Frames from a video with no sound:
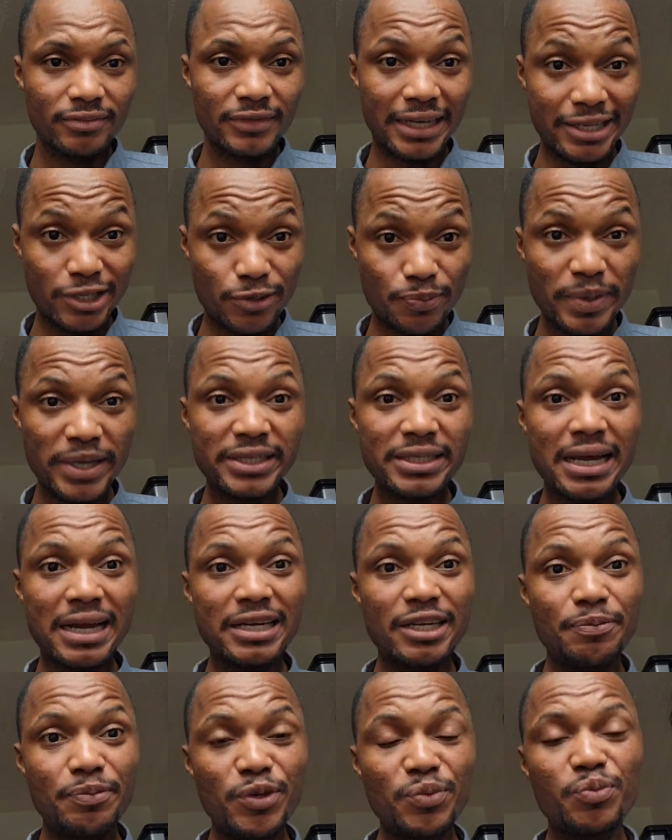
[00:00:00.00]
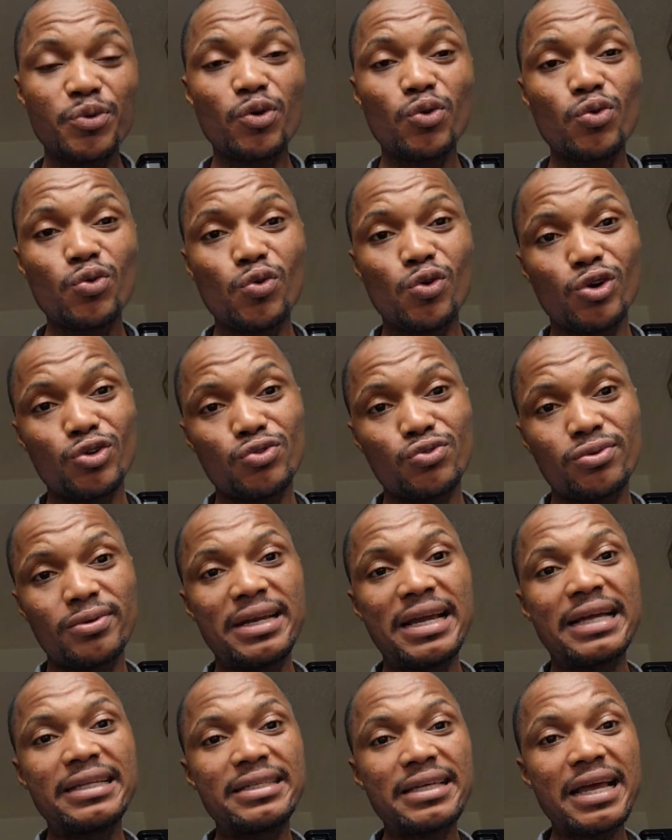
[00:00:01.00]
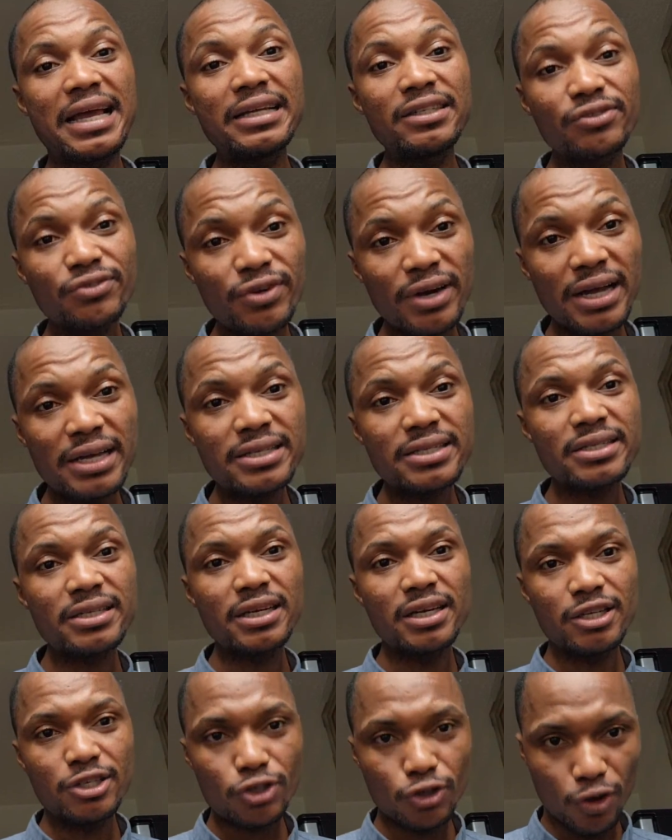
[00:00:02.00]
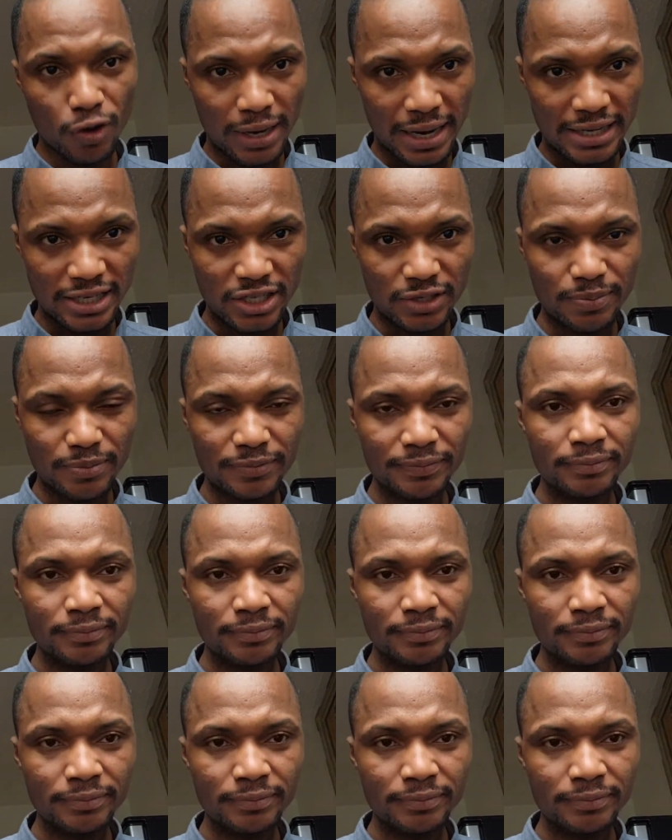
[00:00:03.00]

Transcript: especially people who want to get entrance scholarship.